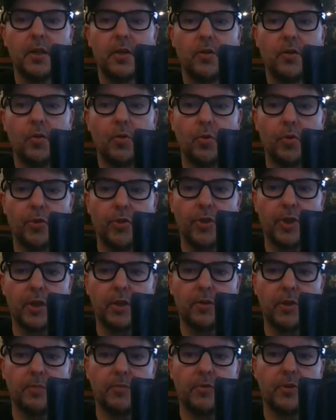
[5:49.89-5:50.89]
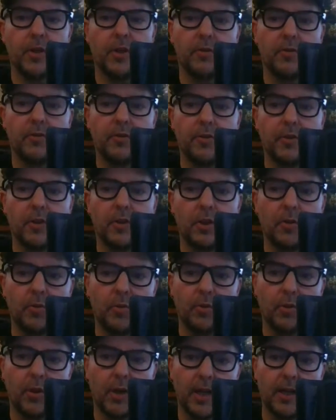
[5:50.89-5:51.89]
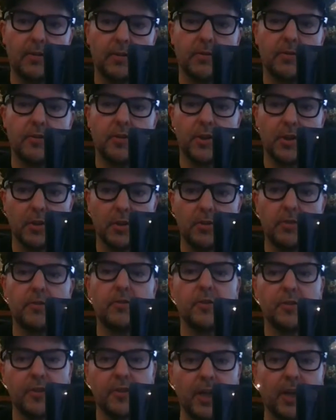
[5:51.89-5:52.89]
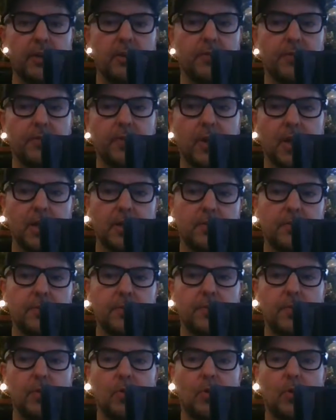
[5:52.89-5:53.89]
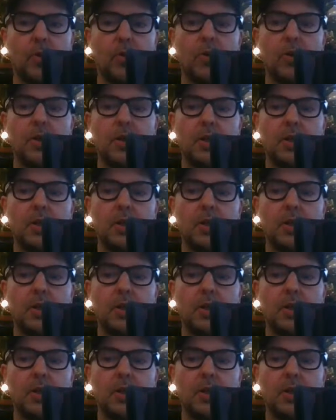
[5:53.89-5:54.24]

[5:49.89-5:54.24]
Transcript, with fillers: all the cryptos that you were allowed to use to sacrifice for